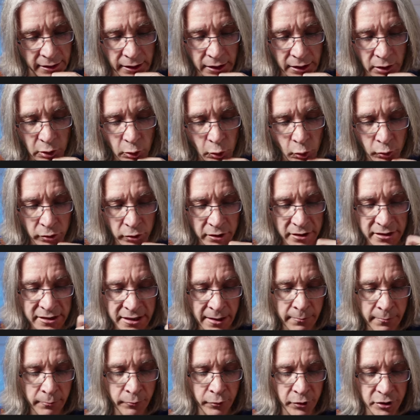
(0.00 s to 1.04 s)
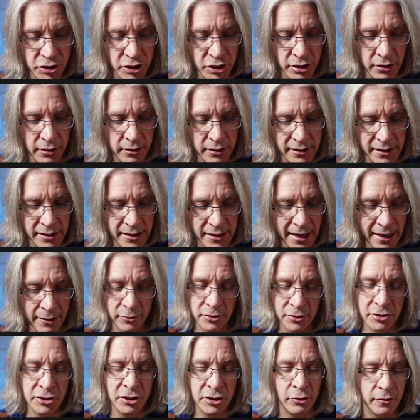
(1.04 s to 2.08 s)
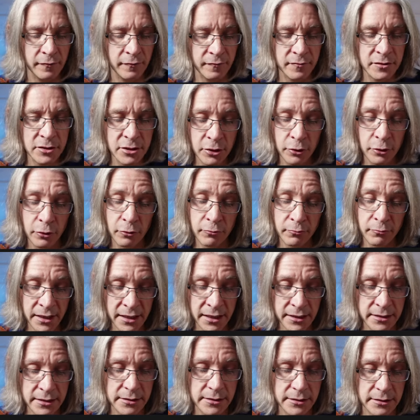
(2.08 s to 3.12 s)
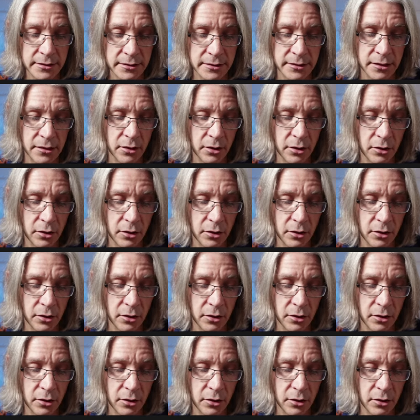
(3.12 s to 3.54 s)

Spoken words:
called the temperature at an altitude of 2 meters,